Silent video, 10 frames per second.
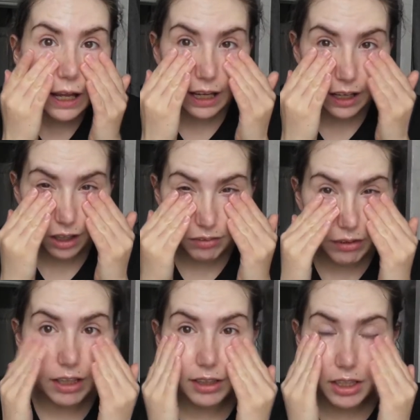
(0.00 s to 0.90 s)
And
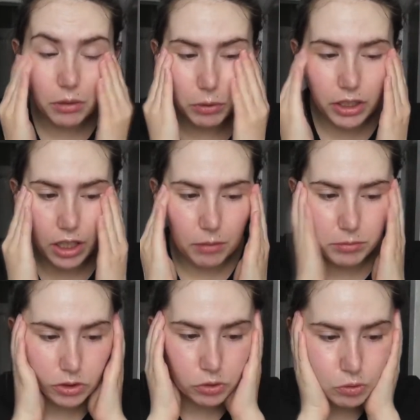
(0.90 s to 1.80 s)
finally, we come
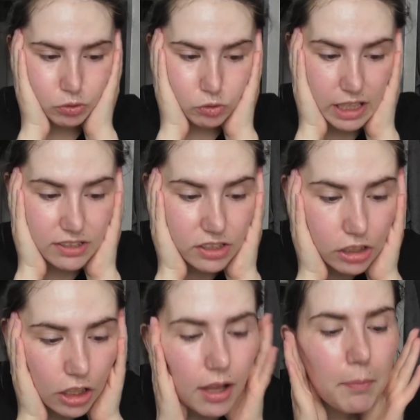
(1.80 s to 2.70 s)
to
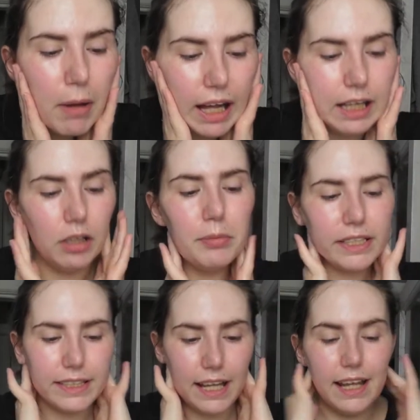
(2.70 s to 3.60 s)
retinol
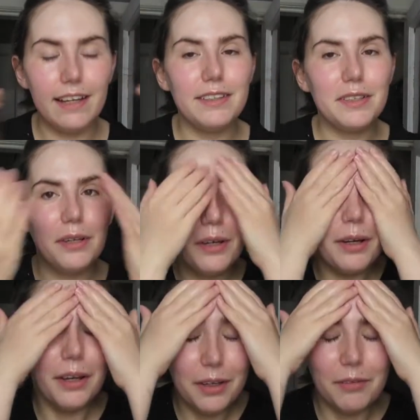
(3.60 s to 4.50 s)
palmitate,
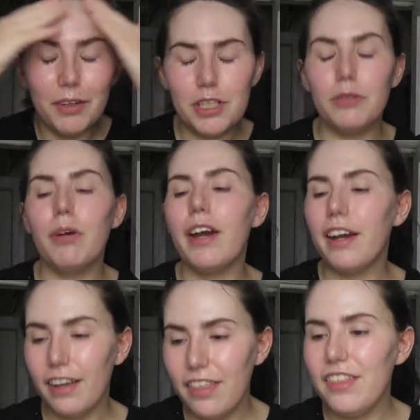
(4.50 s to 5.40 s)
which is
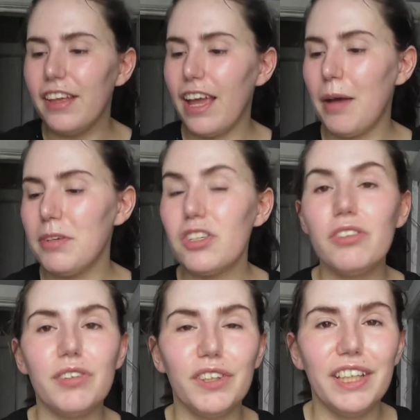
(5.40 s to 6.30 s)
where the chemistry
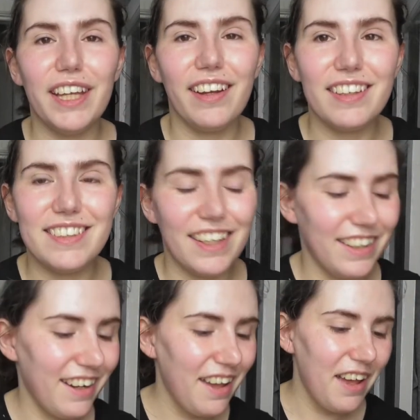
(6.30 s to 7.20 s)
really kicks
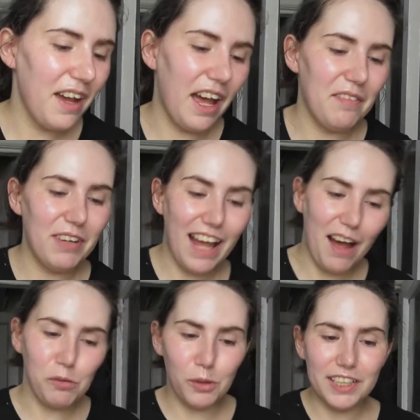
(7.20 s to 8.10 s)
in, and we
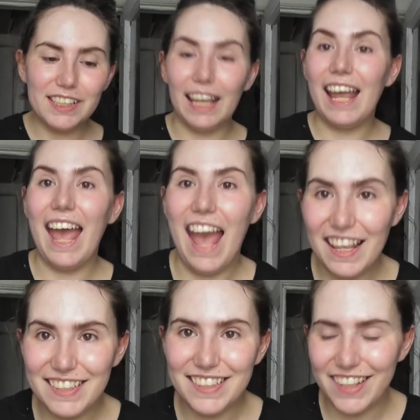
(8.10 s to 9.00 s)
have words like
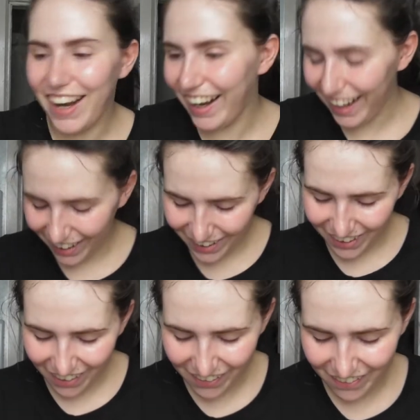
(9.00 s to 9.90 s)
ester.
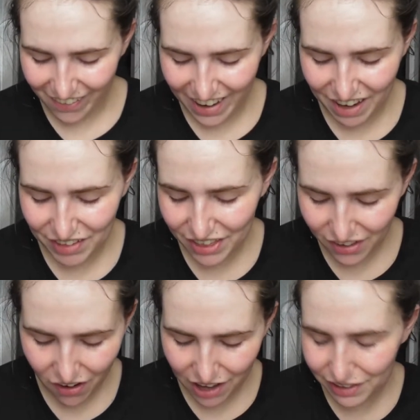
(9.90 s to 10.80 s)
Oh, I never
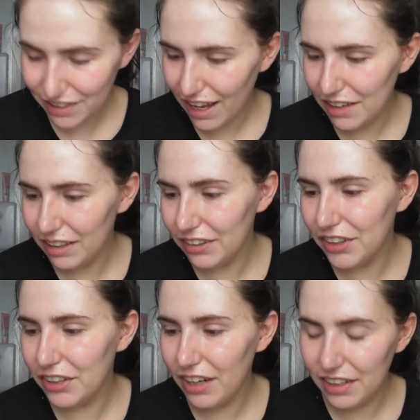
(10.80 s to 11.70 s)
thought
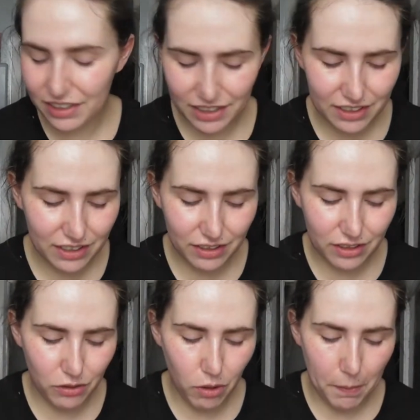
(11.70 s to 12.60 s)
I'd need to
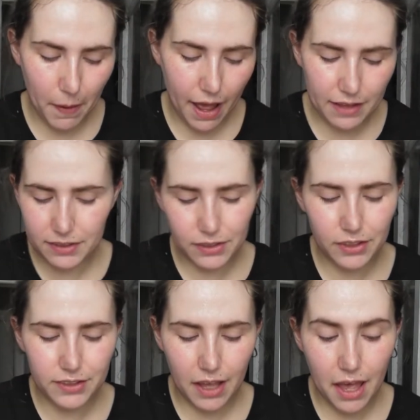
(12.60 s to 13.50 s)
know about
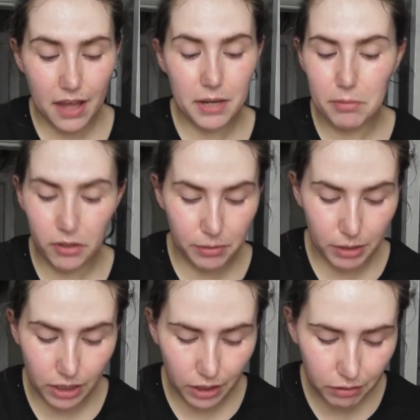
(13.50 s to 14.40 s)
esters at any point in my
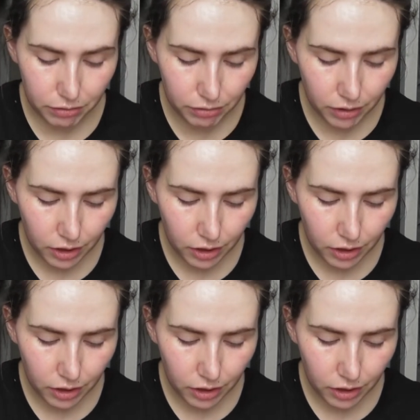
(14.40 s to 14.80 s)
life.